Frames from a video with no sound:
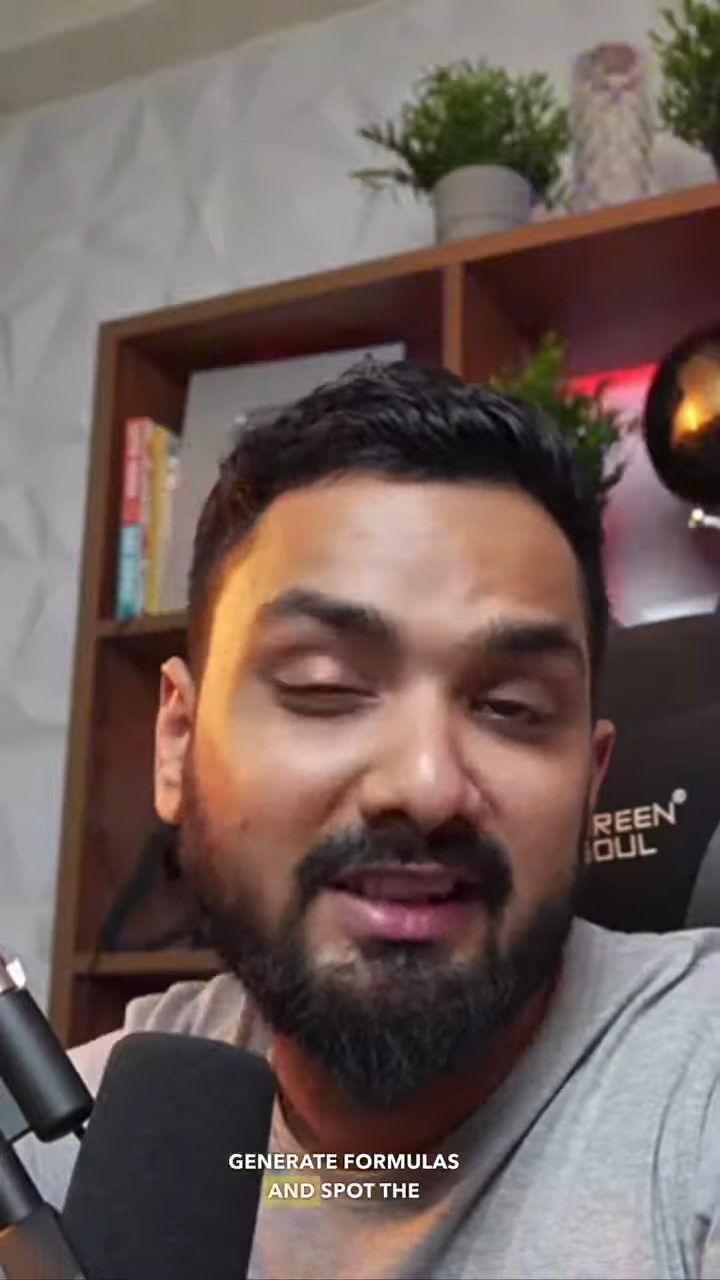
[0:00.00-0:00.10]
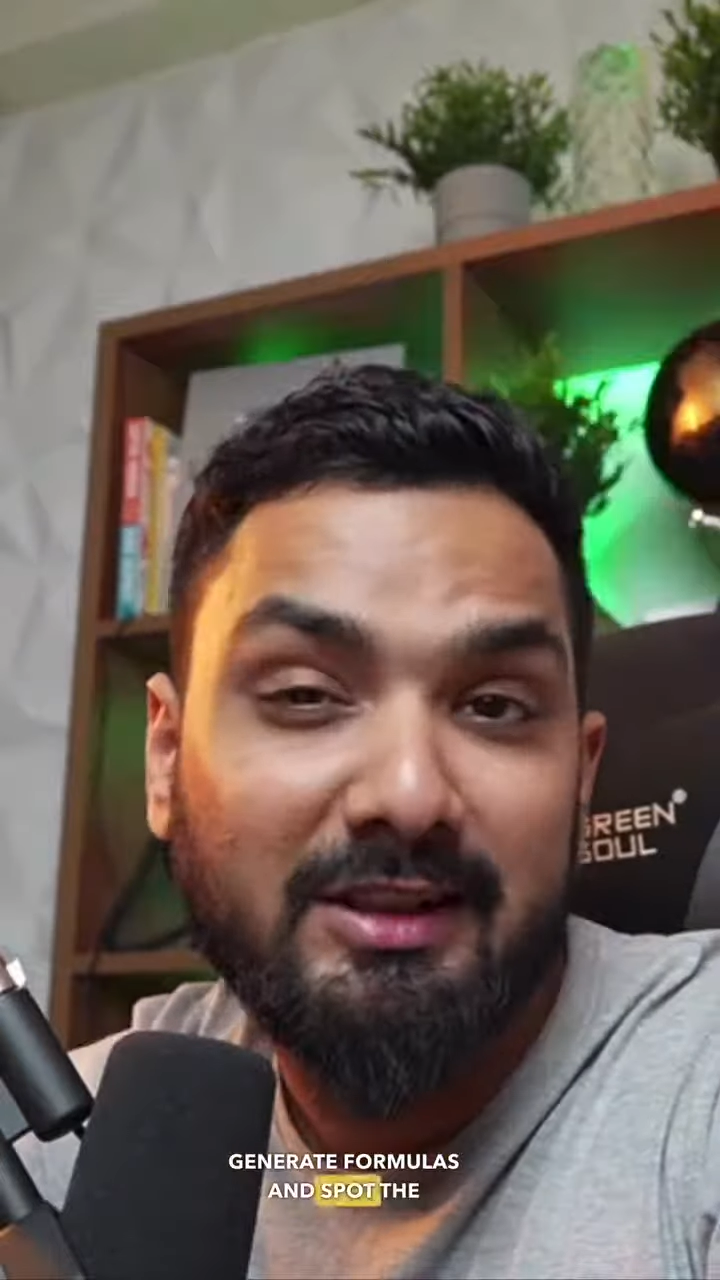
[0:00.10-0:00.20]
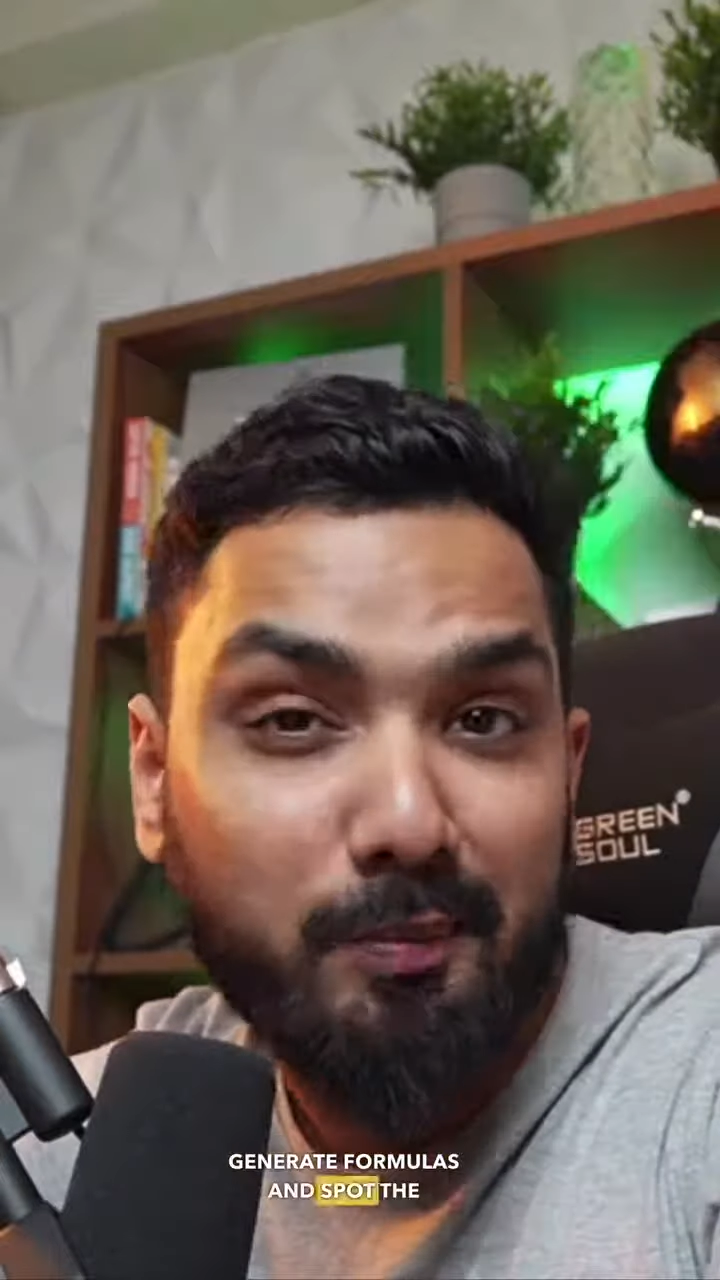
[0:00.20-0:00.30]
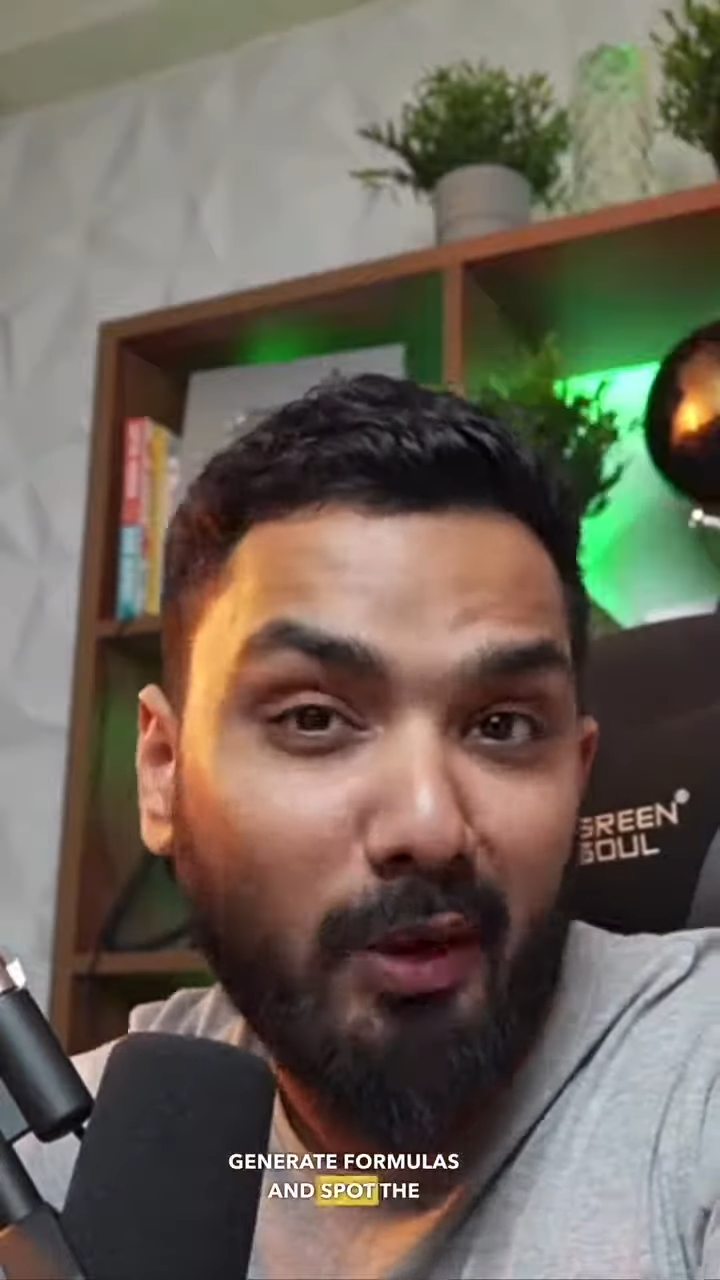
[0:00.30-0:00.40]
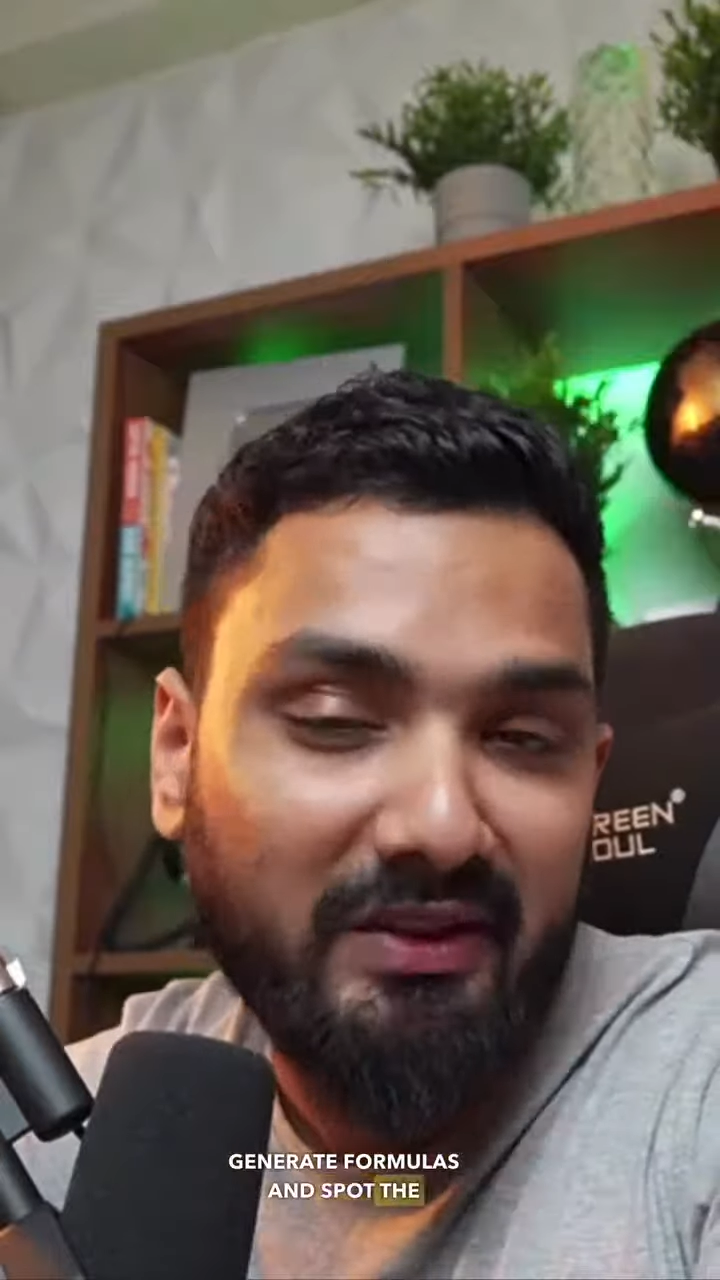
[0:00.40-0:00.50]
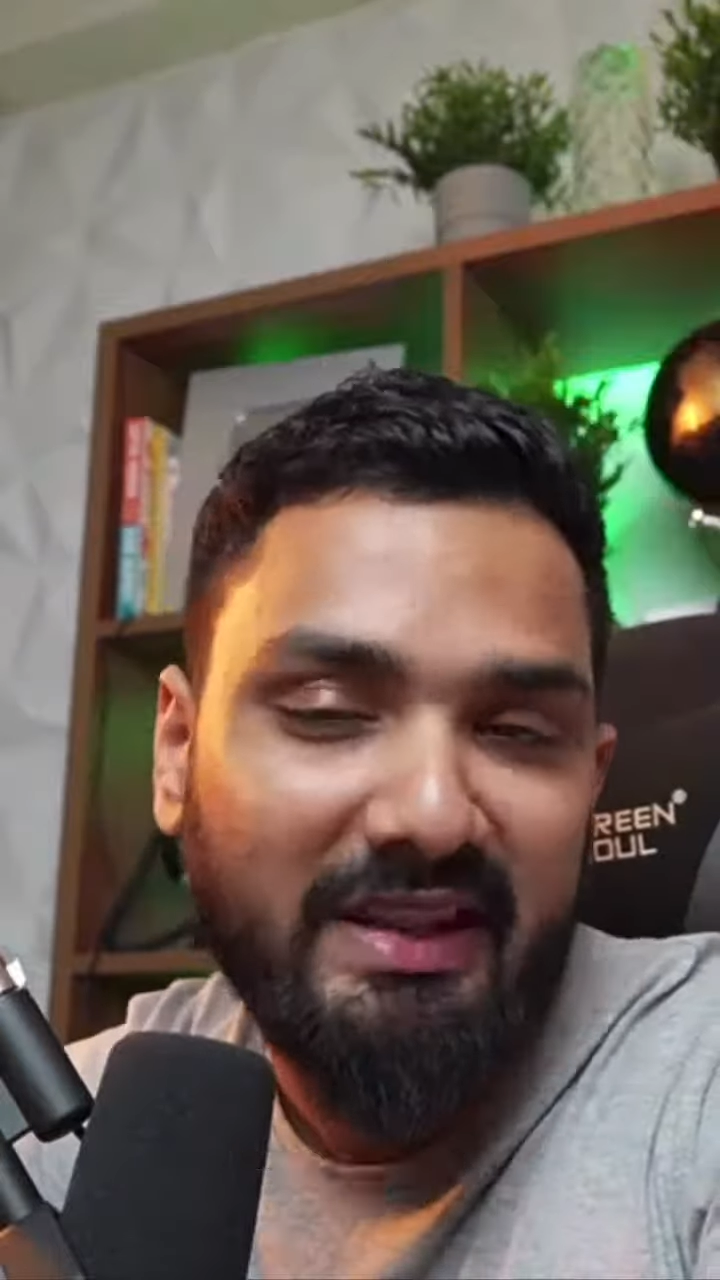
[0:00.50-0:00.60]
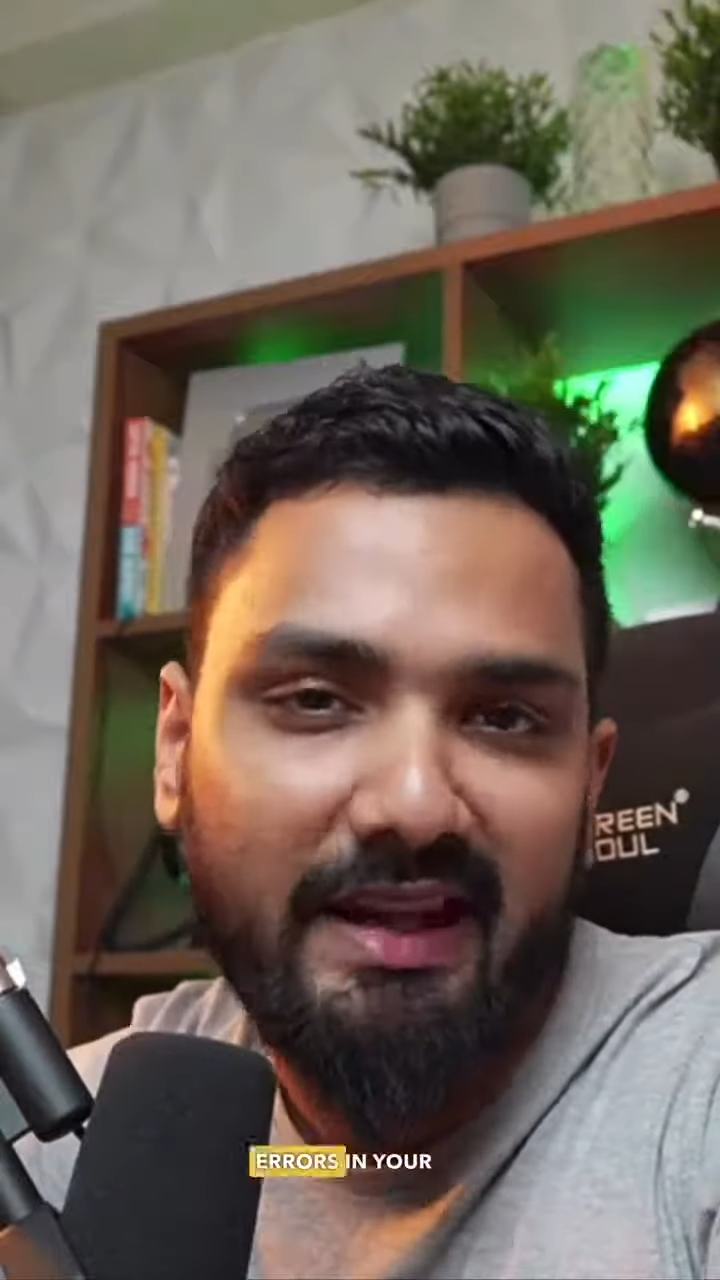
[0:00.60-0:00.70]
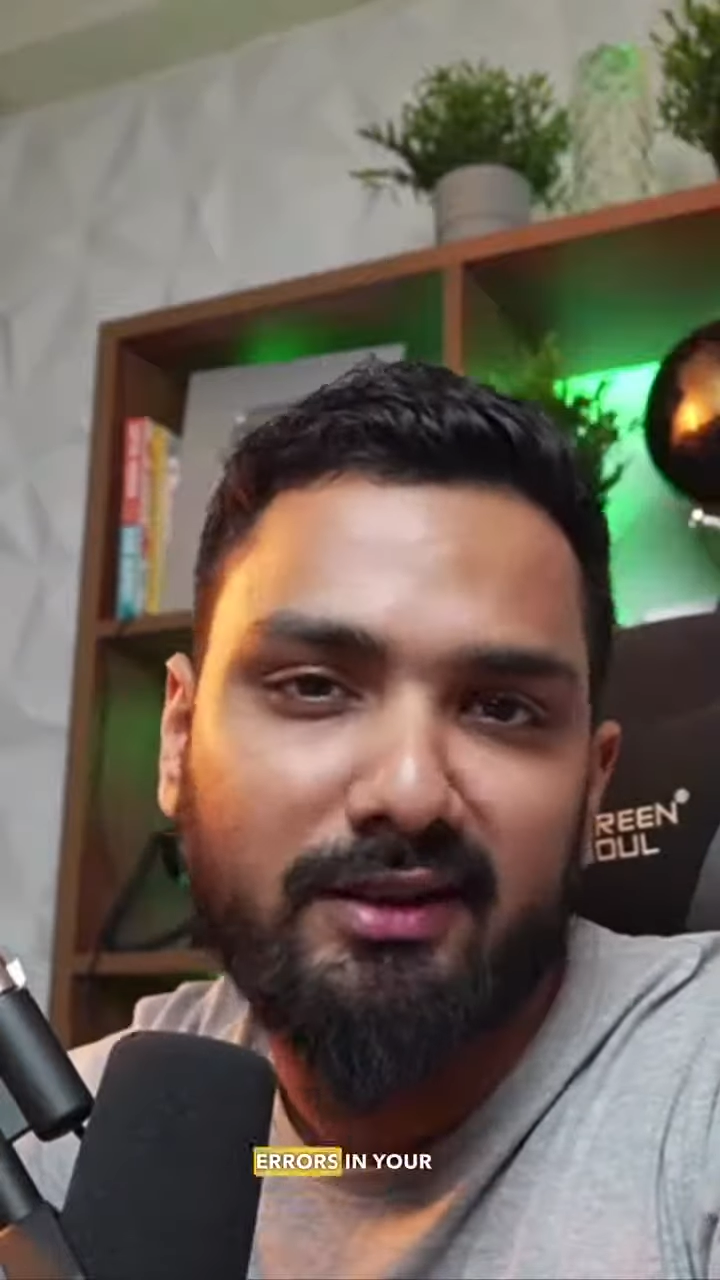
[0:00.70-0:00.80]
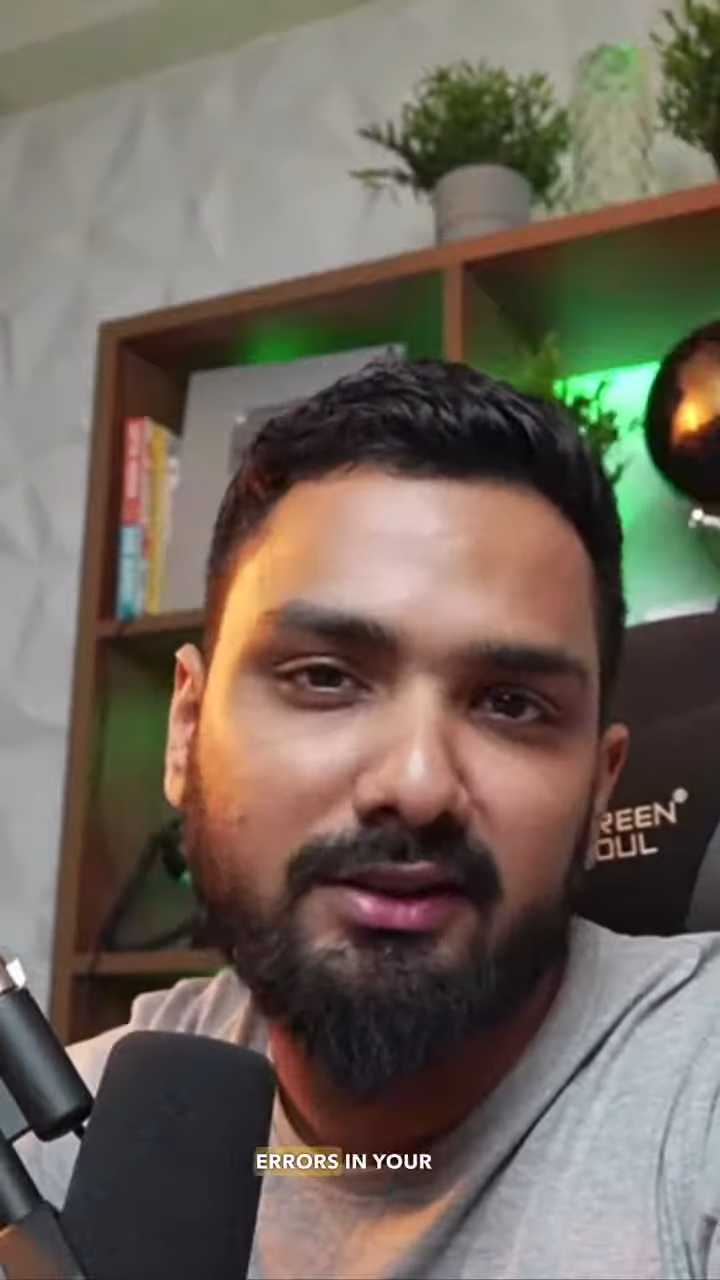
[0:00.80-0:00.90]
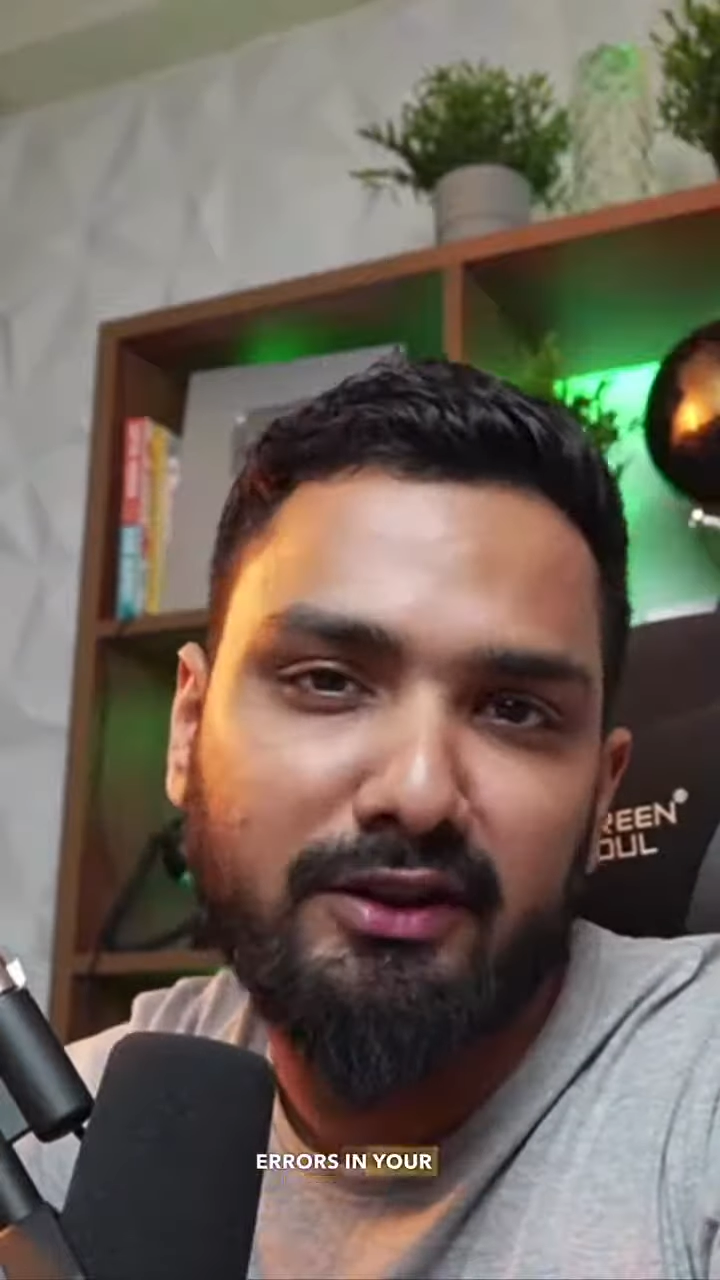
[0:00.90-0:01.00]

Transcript: spot the errors